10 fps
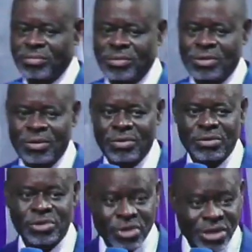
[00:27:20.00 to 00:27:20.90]
You know,
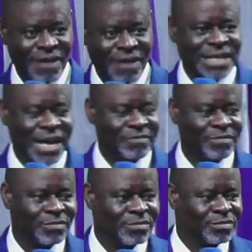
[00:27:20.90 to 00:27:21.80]
during our time,
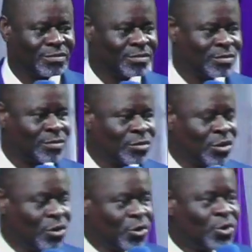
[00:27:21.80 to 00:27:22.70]

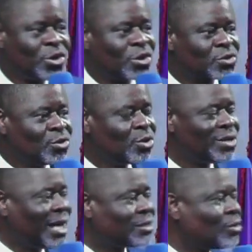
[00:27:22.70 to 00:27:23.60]
you just know
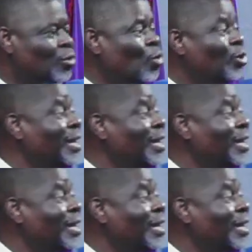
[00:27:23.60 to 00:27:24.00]
that only